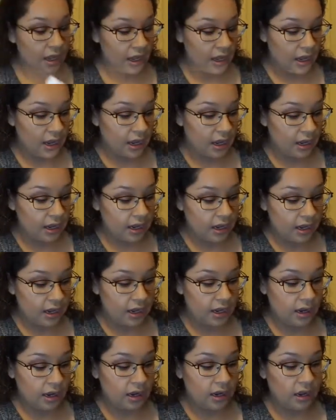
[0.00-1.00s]
and
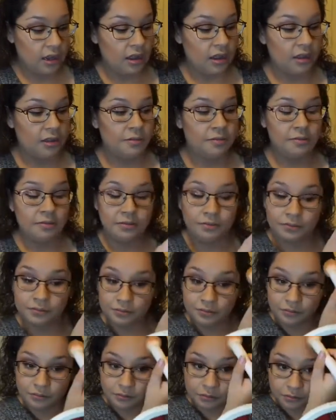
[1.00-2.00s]
then
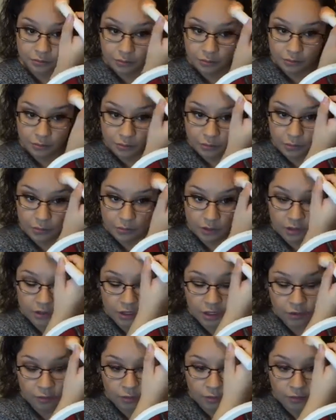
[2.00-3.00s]

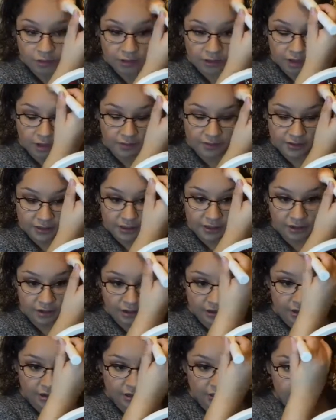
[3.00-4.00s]
the other room is obviously
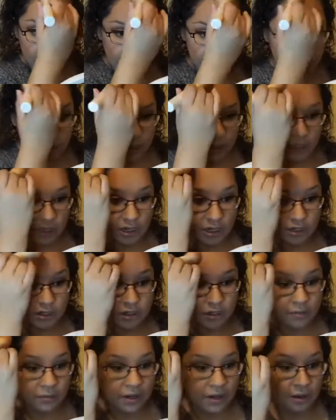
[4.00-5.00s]
ours.
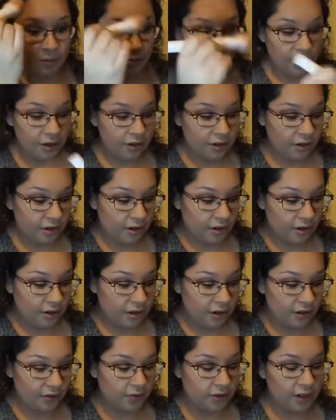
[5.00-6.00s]
So my
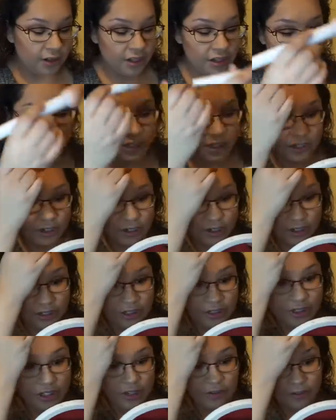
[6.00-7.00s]
brother-in-law volunteered
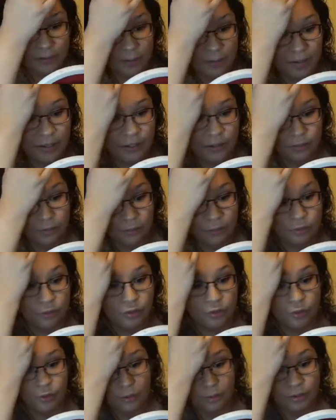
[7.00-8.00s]
to give up his
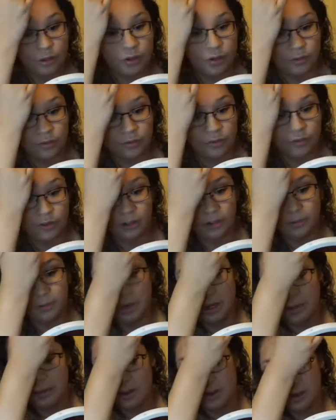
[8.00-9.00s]
room for the
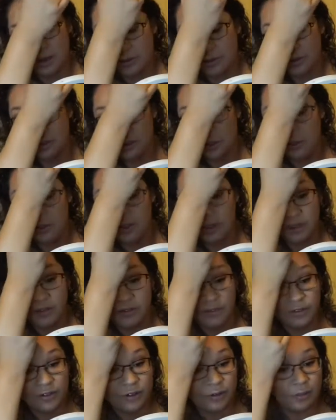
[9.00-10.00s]
baby, and he would sleep in the
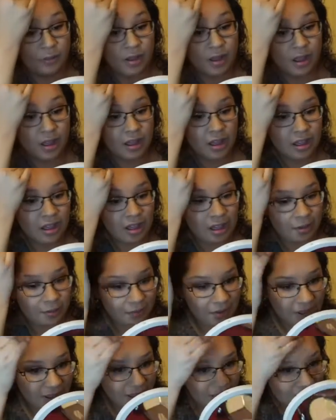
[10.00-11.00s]
living room.
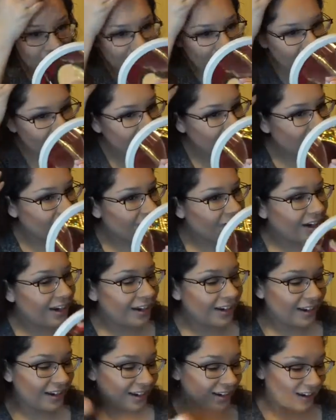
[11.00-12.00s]
But I didn't
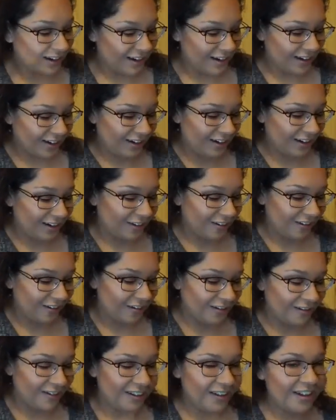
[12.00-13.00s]
find it, you
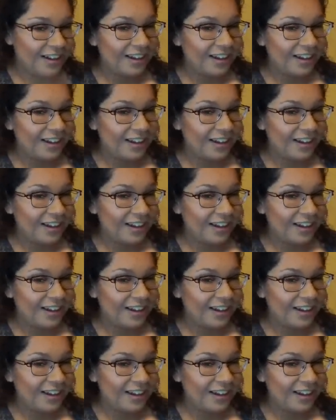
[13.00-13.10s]
know,